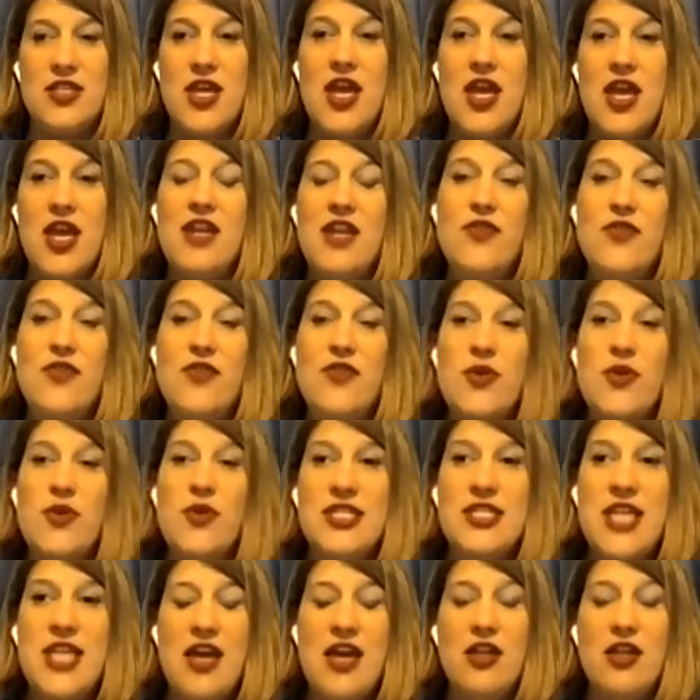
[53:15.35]
And if you can
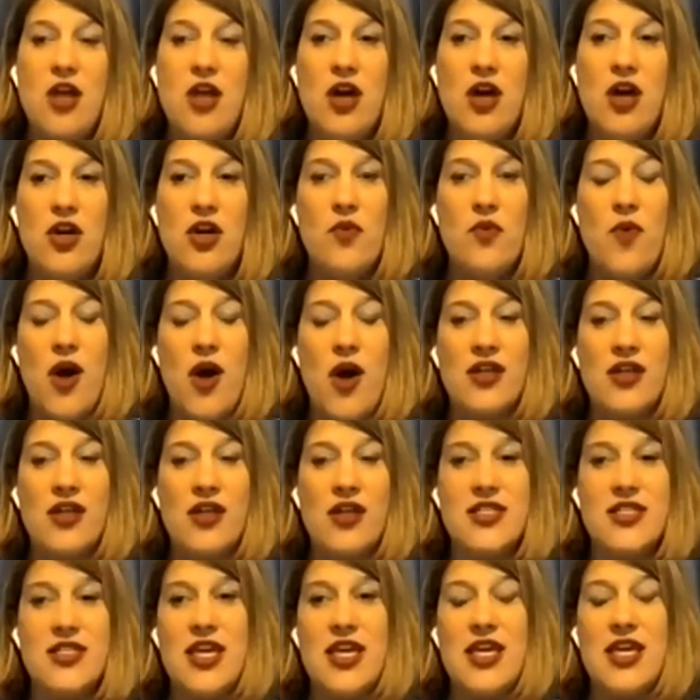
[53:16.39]
take longer walks
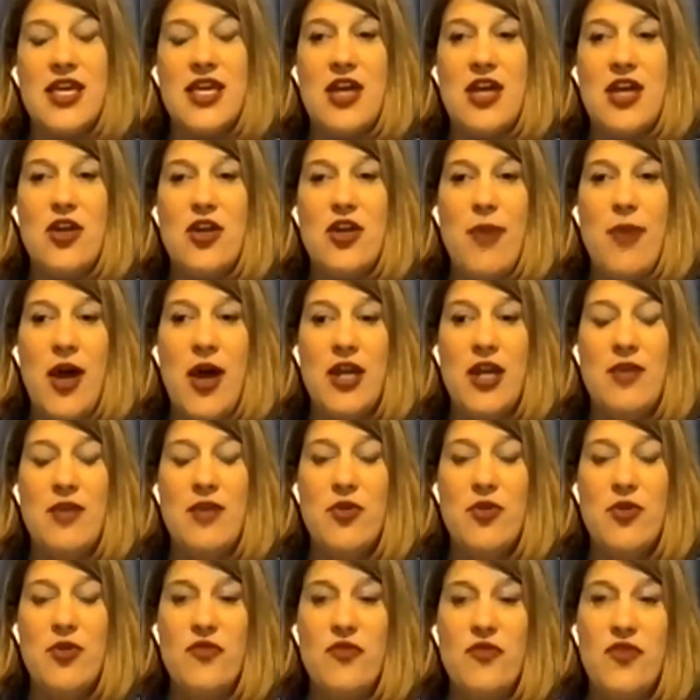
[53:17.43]
and get your body
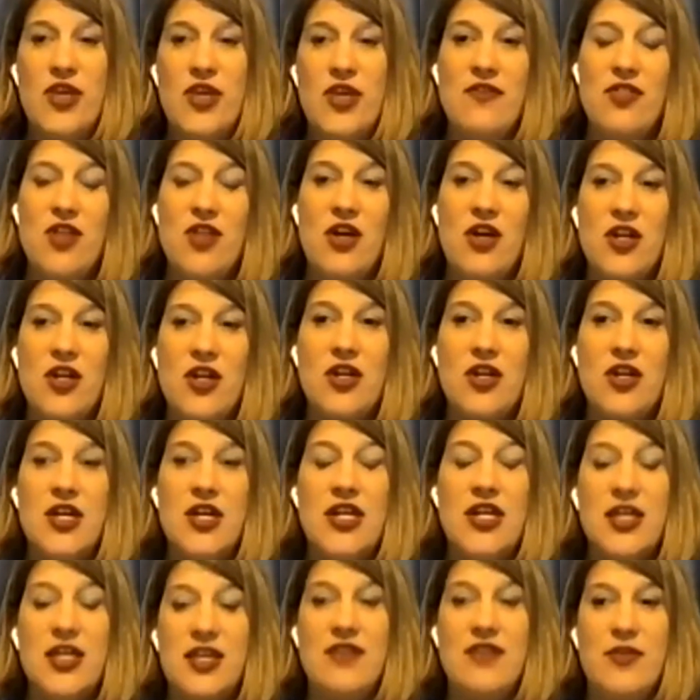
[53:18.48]
moving even longer,
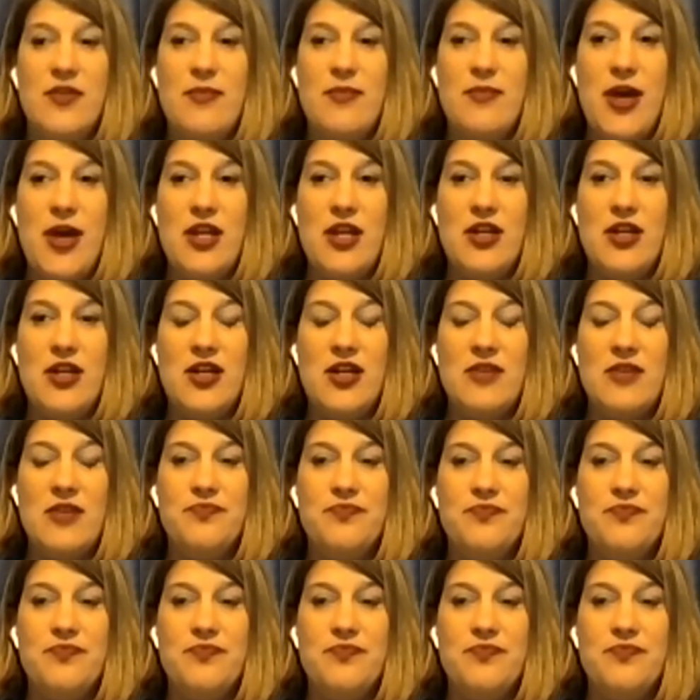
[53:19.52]
even better.